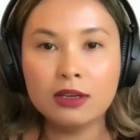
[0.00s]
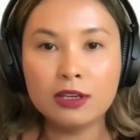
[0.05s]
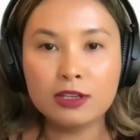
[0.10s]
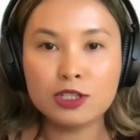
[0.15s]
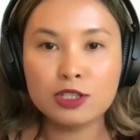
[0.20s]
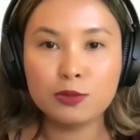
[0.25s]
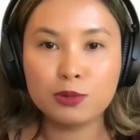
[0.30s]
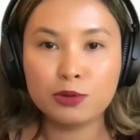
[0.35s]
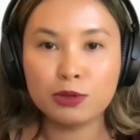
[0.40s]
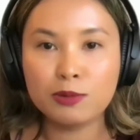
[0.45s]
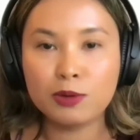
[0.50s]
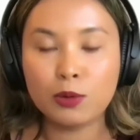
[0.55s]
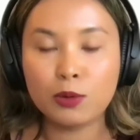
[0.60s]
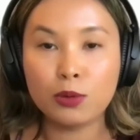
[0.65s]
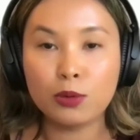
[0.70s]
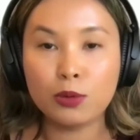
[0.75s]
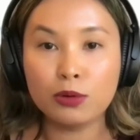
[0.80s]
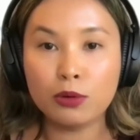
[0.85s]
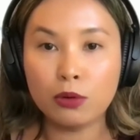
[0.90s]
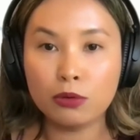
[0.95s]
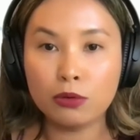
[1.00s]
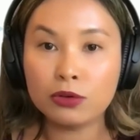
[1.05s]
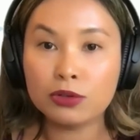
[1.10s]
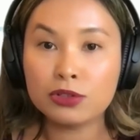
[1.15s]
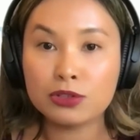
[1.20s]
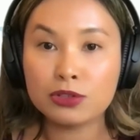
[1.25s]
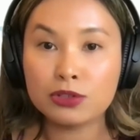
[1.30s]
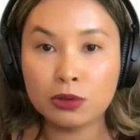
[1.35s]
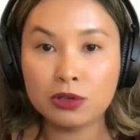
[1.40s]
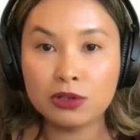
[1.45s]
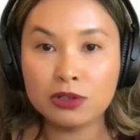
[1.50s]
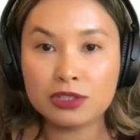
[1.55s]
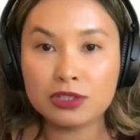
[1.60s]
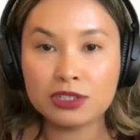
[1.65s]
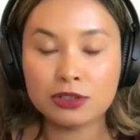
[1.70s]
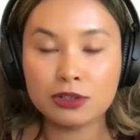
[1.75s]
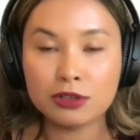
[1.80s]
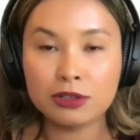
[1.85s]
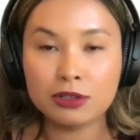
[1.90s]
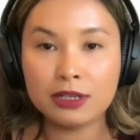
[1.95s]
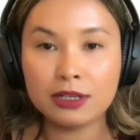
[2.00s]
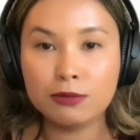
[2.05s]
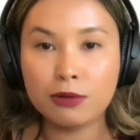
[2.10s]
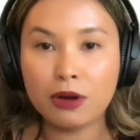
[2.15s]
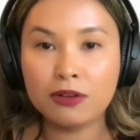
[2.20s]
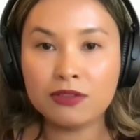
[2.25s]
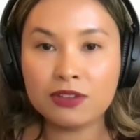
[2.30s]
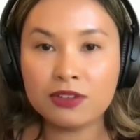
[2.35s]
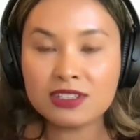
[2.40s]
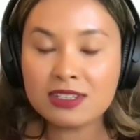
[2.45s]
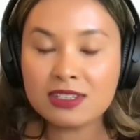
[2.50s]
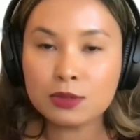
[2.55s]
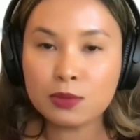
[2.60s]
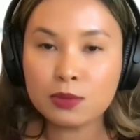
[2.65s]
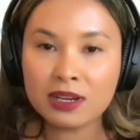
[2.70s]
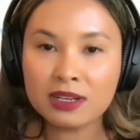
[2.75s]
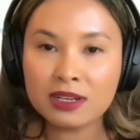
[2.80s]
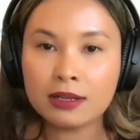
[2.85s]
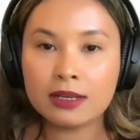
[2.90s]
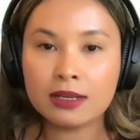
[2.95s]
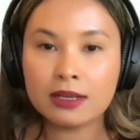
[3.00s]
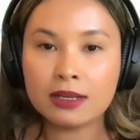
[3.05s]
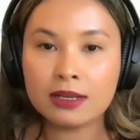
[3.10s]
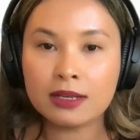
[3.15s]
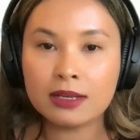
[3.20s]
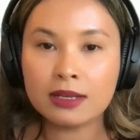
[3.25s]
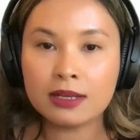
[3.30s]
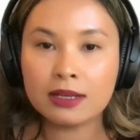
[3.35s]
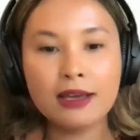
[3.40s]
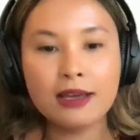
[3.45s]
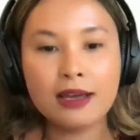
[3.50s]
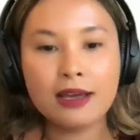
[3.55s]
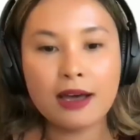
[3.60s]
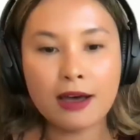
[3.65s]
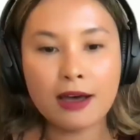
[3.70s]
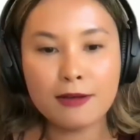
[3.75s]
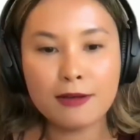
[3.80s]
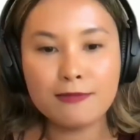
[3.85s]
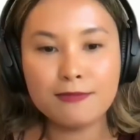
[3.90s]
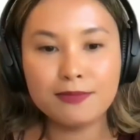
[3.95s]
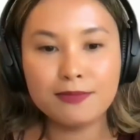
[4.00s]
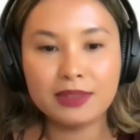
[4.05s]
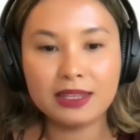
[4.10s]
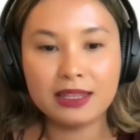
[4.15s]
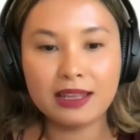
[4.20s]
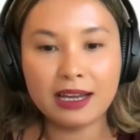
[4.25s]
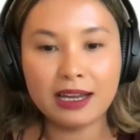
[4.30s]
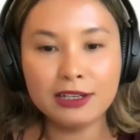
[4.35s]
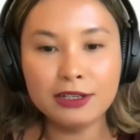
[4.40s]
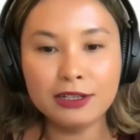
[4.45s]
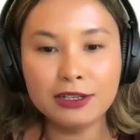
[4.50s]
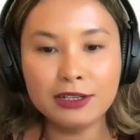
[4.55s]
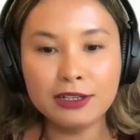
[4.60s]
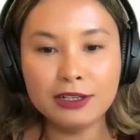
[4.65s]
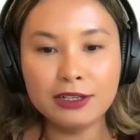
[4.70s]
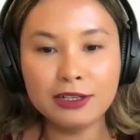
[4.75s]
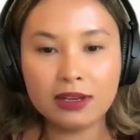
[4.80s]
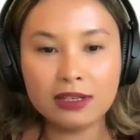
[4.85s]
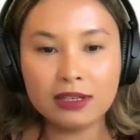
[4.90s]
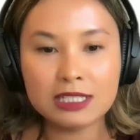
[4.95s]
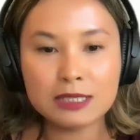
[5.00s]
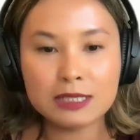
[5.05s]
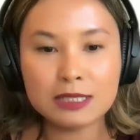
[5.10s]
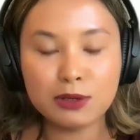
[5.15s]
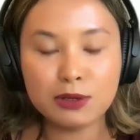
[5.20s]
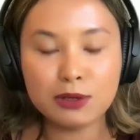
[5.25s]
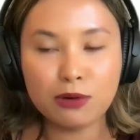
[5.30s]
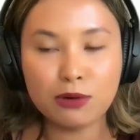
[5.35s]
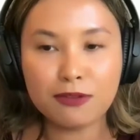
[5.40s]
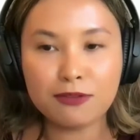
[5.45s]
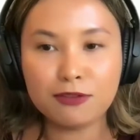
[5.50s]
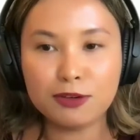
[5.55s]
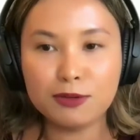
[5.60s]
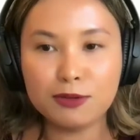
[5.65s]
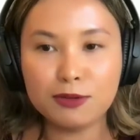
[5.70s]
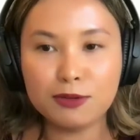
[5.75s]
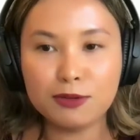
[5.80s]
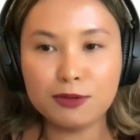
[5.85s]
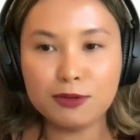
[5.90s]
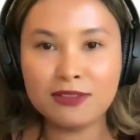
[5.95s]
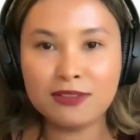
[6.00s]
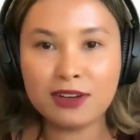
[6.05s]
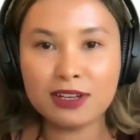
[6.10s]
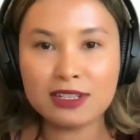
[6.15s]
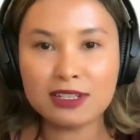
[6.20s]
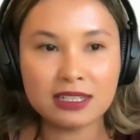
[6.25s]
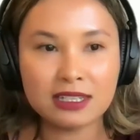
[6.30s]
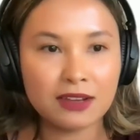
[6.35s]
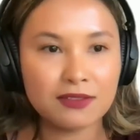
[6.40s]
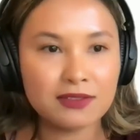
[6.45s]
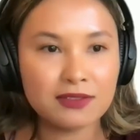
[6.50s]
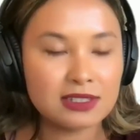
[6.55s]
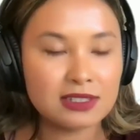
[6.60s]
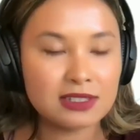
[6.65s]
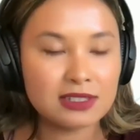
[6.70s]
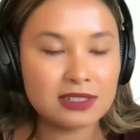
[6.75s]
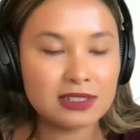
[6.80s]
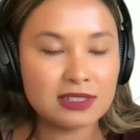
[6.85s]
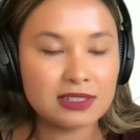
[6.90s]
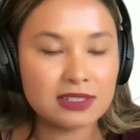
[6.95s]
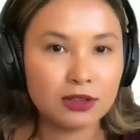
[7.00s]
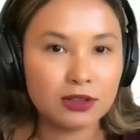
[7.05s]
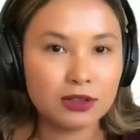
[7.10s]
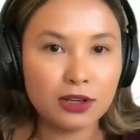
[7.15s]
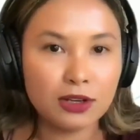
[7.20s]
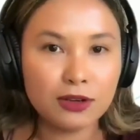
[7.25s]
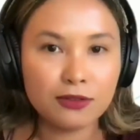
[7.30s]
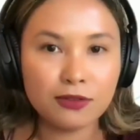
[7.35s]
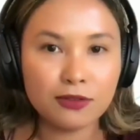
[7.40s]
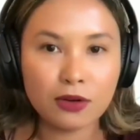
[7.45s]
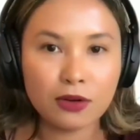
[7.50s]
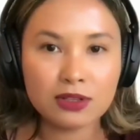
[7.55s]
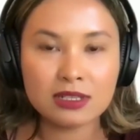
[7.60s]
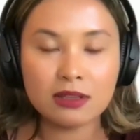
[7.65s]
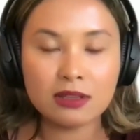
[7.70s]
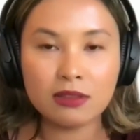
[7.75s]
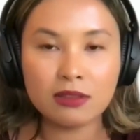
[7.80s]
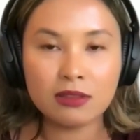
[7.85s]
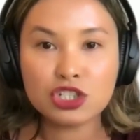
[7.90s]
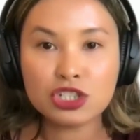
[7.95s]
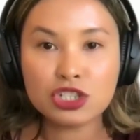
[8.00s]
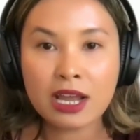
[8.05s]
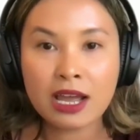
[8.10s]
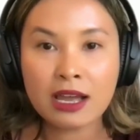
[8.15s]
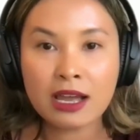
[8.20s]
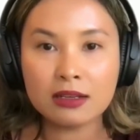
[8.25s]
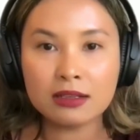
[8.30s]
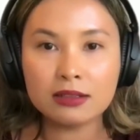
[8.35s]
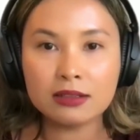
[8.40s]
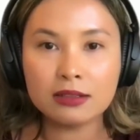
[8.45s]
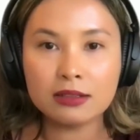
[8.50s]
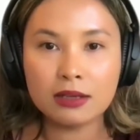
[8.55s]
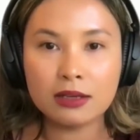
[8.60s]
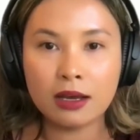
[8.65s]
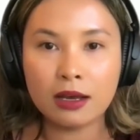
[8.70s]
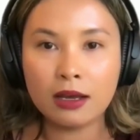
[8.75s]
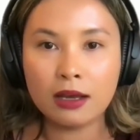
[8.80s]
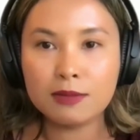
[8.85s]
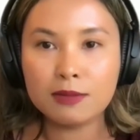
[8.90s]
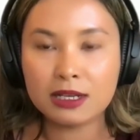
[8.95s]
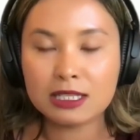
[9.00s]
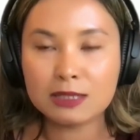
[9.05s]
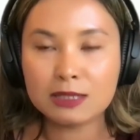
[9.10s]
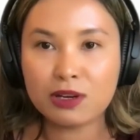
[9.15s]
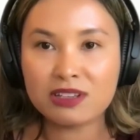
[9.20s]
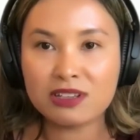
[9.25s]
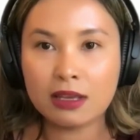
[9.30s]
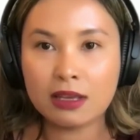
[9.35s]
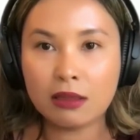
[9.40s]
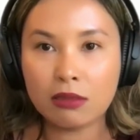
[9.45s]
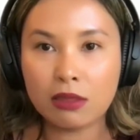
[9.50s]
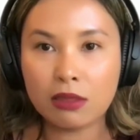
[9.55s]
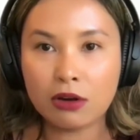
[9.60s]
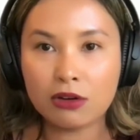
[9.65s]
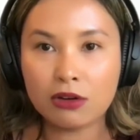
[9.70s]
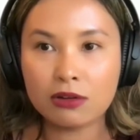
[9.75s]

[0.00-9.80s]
Supreme Court overturning Roe versus Wade. And um, I know that it's been rough for many of us, and I've seen folks in the chat um, expressing their